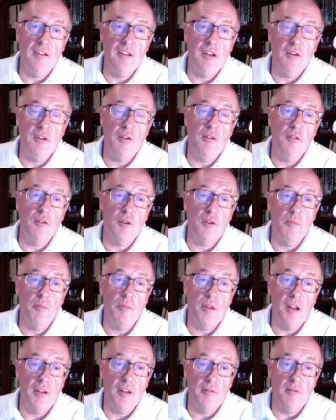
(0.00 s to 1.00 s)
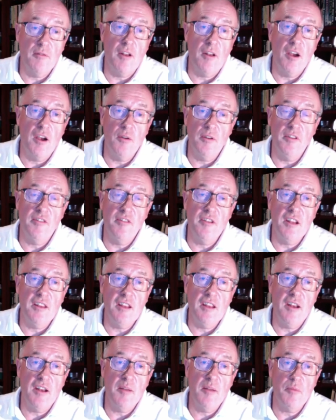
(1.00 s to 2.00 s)
You can look at blood flow and see
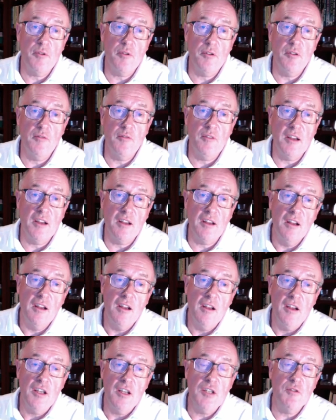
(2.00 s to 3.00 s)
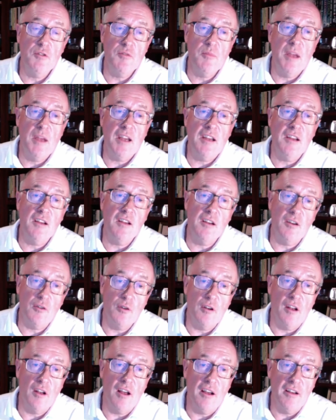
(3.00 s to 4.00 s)
that improving. She was making a
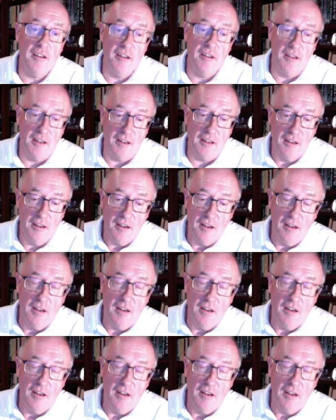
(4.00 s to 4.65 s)
good lining.